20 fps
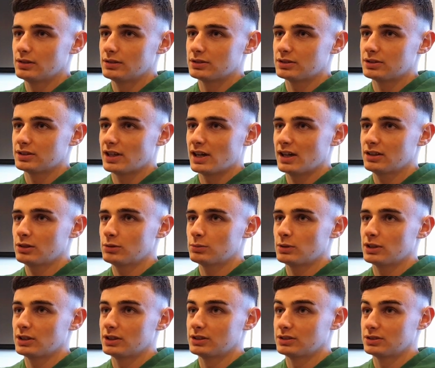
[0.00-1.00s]
standard
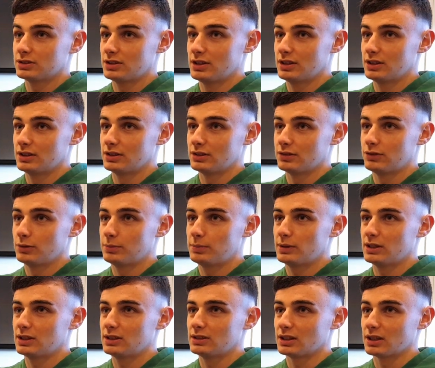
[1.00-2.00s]
wise, the
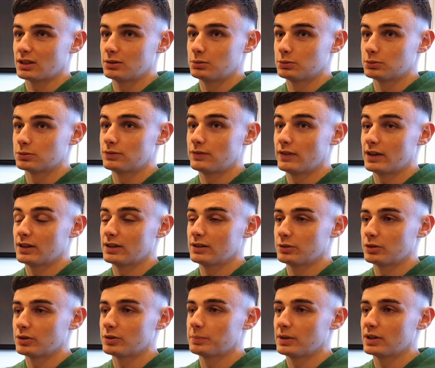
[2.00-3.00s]
football it
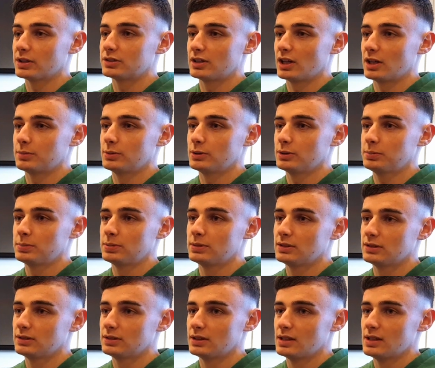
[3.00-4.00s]
was a big step up,
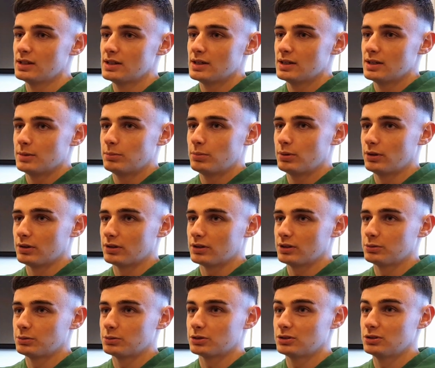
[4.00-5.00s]
but
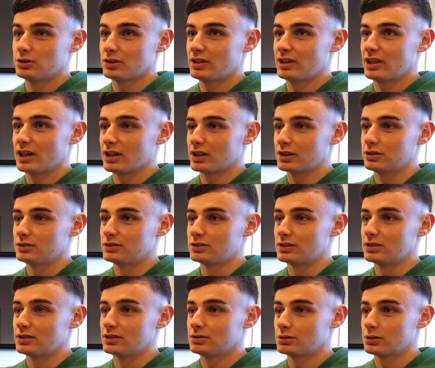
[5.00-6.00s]
it was nothing that I
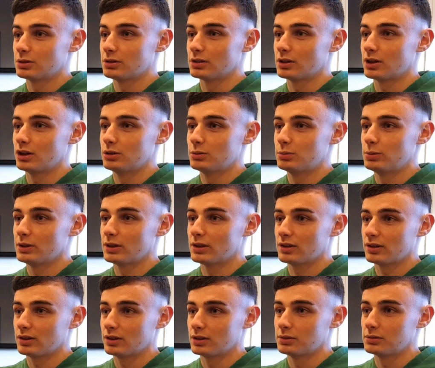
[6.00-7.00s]
couldn't cope with.
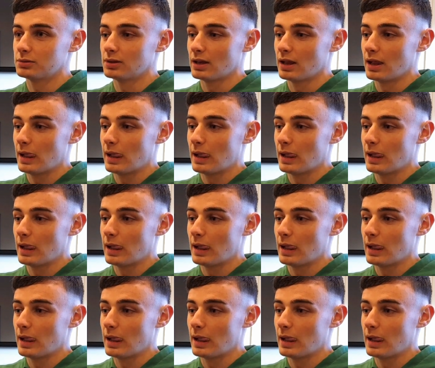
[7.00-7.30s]
So